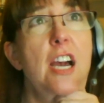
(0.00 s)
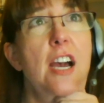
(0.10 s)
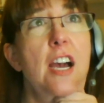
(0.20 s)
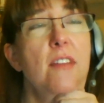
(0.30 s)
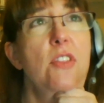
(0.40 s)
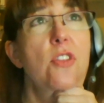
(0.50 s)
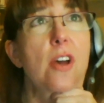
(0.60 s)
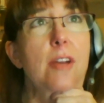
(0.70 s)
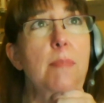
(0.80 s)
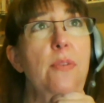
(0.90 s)
I haven't
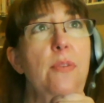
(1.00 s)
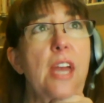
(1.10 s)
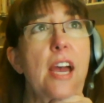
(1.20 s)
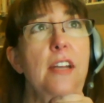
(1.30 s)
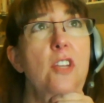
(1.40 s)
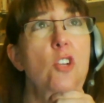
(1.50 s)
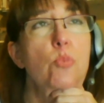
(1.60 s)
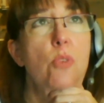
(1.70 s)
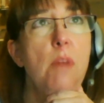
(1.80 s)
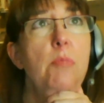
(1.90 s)
thought about that. There's
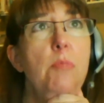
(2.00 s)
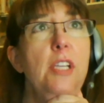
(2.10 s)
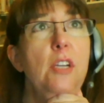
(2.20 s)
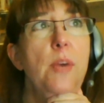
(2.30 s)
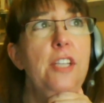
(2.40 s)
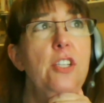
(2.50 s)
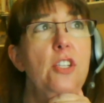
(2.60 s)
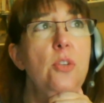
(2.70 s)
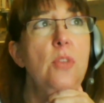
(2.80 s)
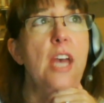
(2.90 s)
probably a way to
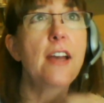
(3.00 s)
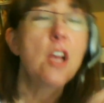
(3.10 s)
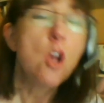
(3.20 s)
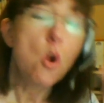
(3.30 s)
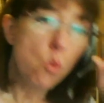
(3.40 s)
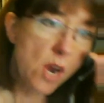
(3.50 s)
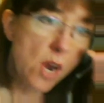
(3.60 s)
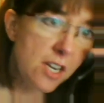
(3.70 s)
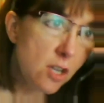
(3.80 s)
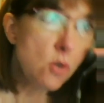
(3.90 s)
do that. When
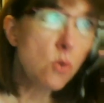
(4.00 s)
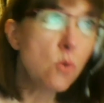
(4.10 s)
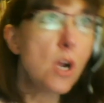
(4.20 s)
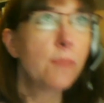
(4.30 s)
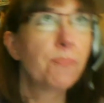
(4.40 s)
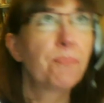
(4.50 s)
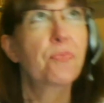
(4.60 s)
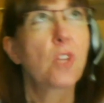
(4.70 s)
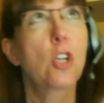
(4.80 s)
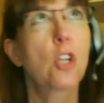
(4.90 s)
you
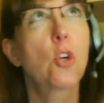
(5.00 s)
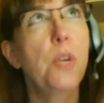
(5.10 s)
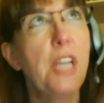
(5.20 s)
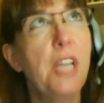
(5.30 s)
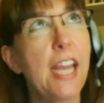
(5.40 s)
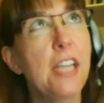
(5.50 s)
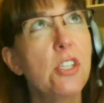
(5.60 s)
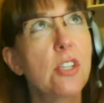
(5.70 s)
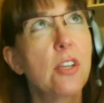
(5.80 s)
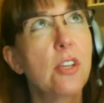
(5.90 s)
create
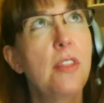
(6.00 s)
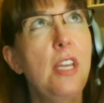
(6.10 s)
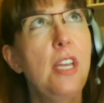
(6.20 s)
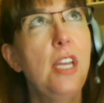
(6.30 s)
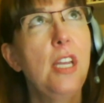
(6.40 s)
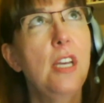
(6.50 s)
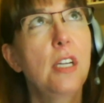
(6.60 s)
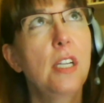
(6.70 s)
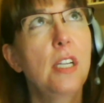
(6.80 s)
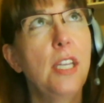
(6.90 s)
the
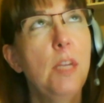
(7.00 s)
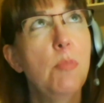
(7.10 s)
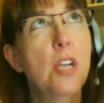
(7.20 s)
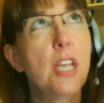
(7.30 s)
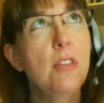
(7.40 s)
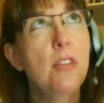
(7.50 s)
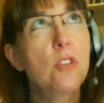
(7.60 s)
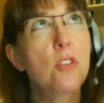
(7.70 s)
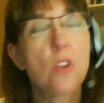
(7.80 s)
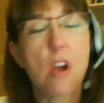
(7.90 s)
ebook in this
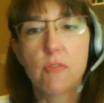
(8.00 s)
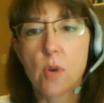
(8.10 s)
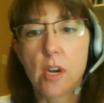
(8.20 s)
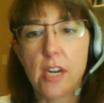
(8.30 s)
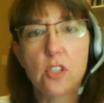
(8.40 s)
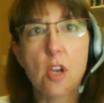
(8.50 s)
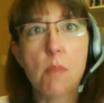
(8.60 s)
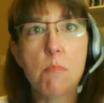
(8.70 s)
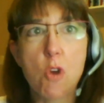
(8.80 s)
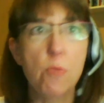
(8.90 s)
software, it's a
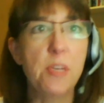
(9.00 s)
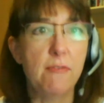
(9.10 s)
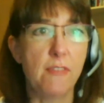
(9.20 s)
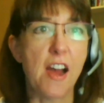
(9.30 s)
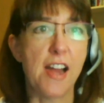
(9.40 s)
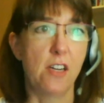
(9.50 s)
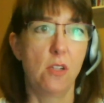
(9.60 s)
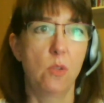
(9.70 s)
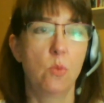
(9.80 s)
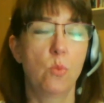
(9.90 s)
MOBI file,
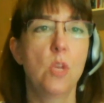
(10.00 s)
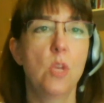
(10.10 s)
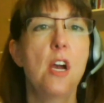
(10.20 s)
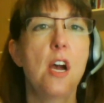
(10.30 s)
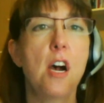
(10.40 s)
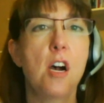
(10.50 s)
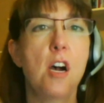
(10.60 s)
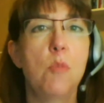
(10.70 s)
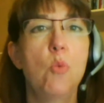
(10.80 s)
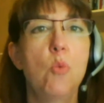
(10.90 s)

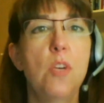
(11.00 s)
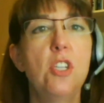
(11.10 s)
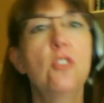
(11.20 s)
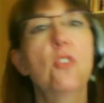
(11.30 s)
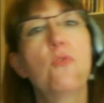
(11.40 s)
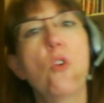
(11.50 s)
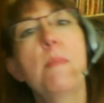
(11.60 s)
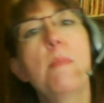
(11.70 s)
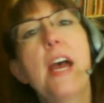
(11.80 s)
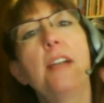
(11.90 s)
which is the
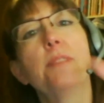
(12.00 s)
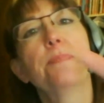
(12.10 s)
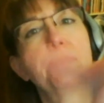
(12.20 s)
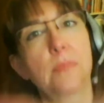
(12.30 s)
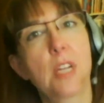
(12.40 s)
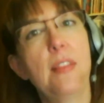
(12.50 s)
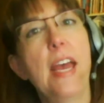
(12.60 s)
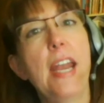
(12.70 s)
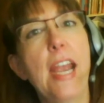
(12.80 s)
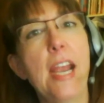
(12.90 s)
format
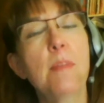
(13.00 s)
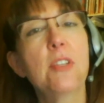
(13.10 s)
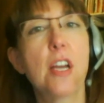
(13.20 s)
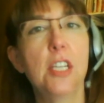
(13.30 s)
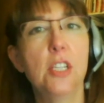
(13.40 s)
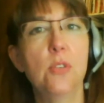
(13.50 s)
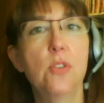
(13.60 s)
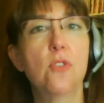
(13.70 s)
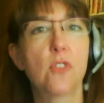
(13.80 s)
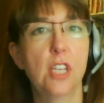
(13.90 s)
that Amazon uses
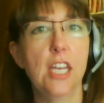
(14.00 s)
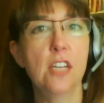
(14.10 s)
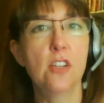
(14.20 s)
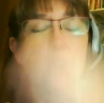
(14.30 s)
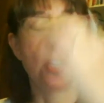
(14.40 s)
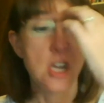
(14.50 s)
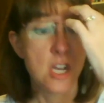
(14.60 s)
for the Kindle.